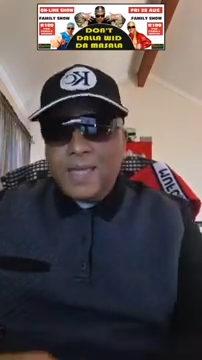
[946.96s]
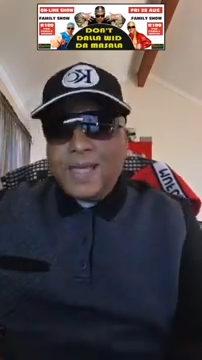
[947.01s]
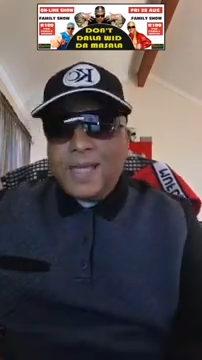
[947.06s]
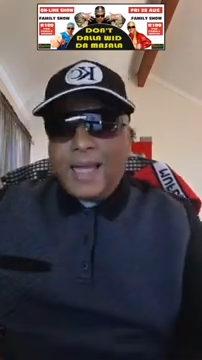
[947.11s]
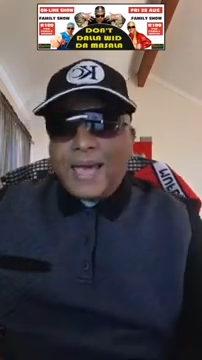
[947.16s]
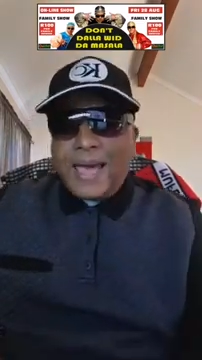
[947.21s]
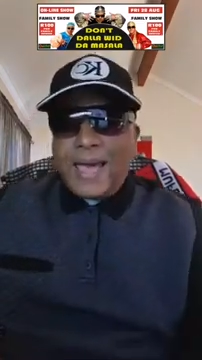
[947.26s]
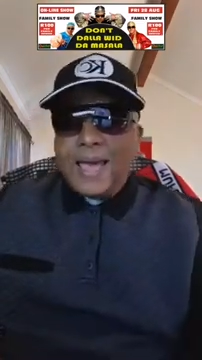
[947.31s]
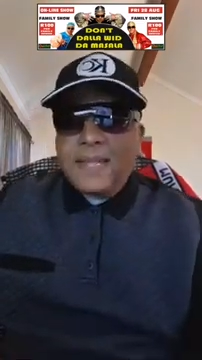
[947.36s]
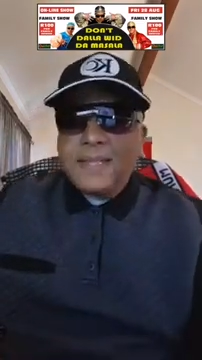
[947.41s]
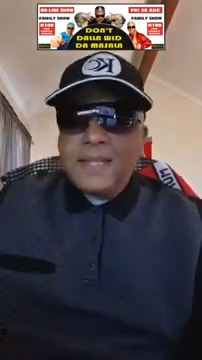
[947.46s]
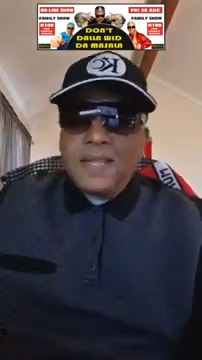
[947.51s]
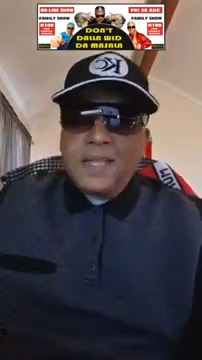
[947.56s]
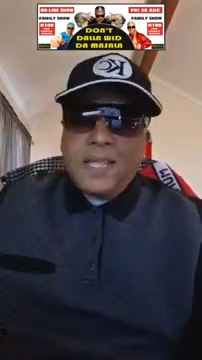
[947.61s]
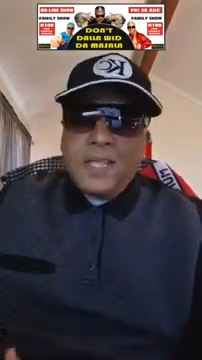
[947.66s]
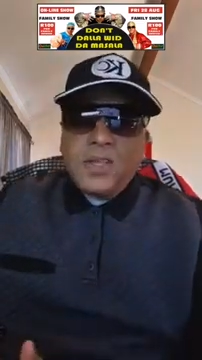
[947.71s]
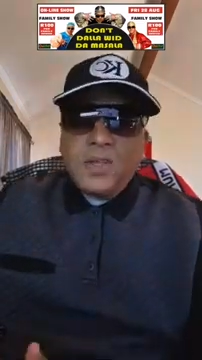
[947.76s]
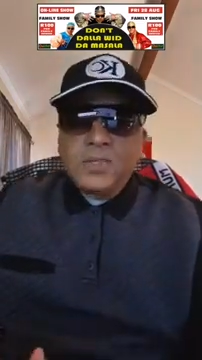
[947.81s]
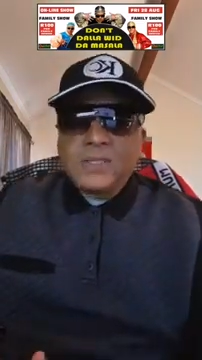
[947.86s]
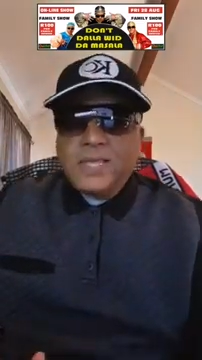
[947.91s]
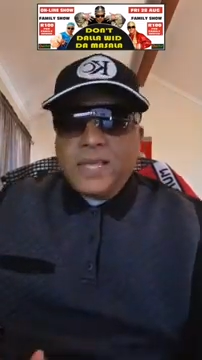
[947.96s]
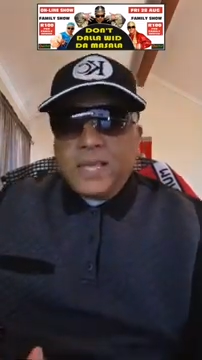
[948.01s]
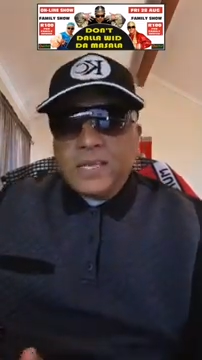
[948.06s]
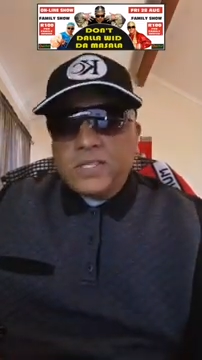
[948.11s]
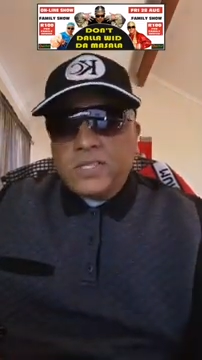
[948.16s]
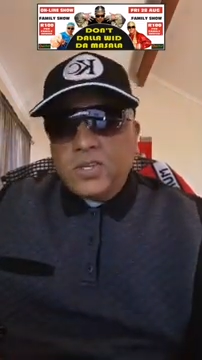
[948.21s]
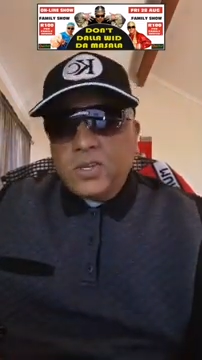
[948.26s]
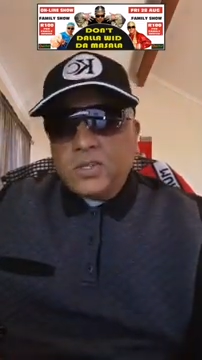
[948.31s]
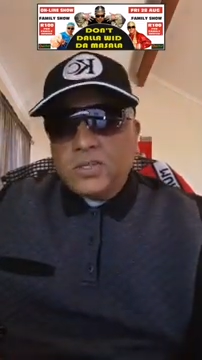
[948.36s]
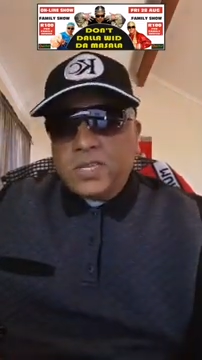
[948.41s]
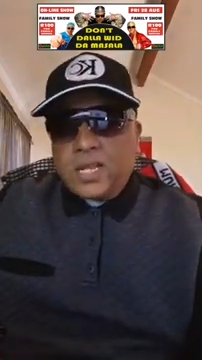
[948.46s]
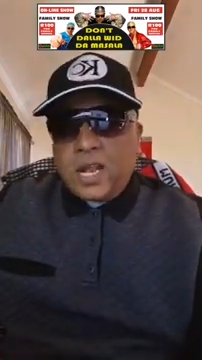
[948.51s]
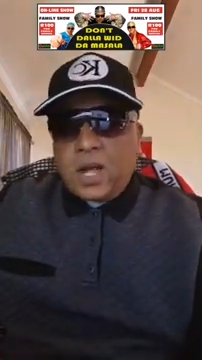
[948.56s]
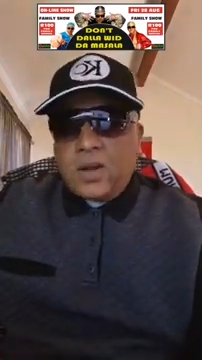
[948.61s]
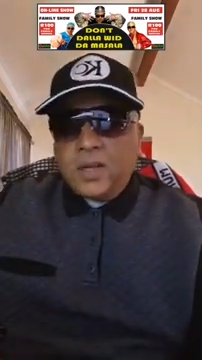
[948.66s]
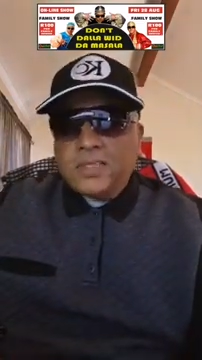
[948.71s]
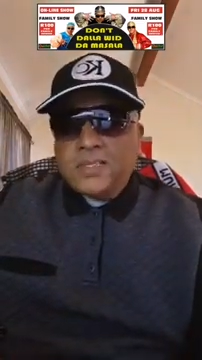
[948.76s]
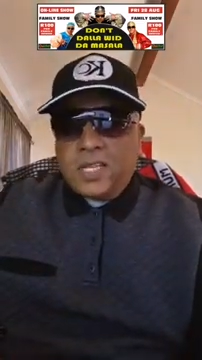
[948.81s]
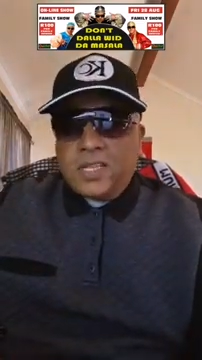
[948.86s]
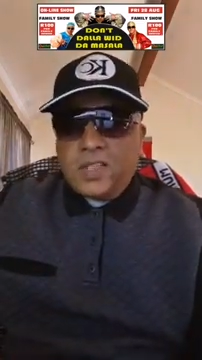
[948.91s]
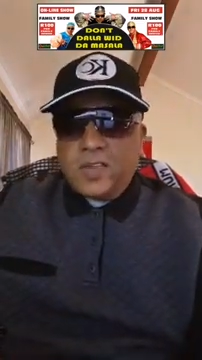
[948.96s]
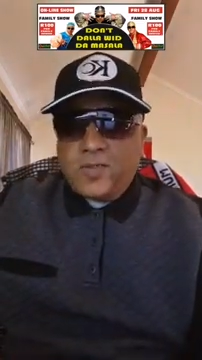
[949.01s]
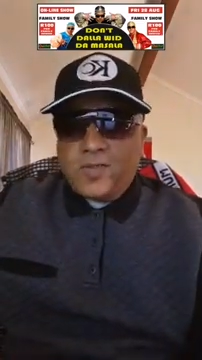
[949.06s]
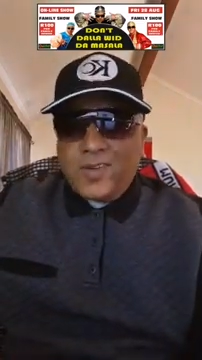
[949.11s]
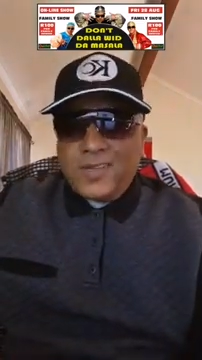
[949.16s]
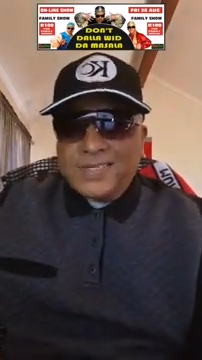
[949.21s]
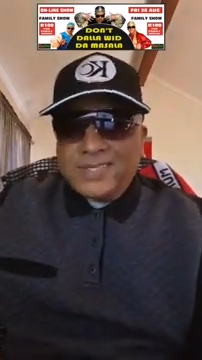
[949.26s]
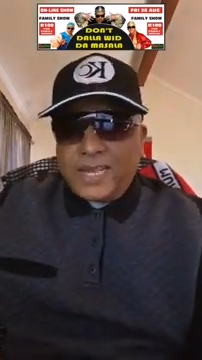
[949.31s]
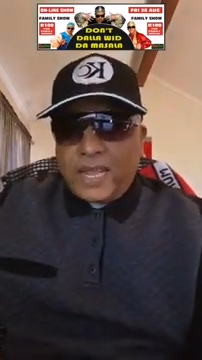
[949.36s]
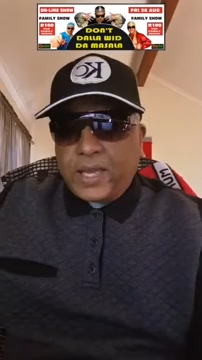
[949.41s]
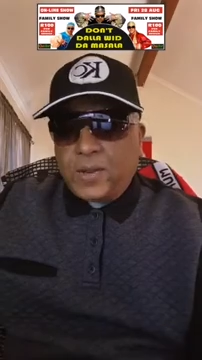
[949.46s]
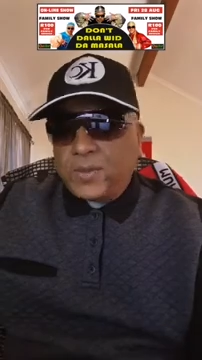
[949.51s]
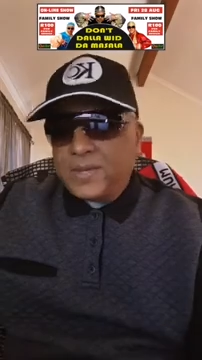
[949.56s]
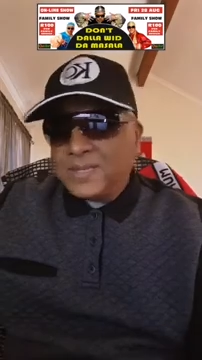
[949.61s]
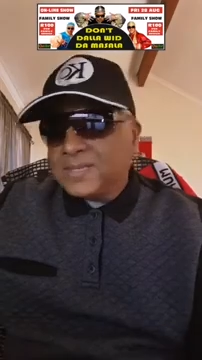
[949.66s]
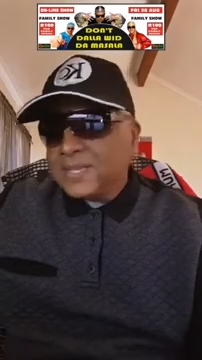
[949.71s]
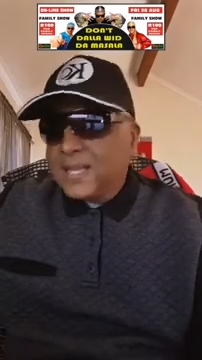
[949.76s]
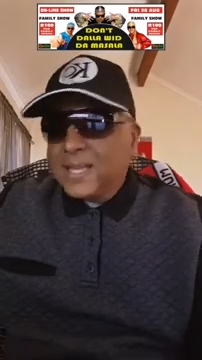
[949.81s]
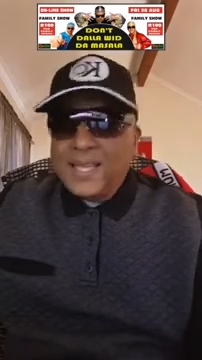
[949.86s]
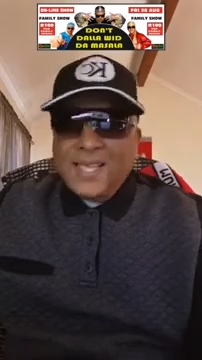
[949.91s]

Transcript: and then they use the excuse that, oh, it's not their first language.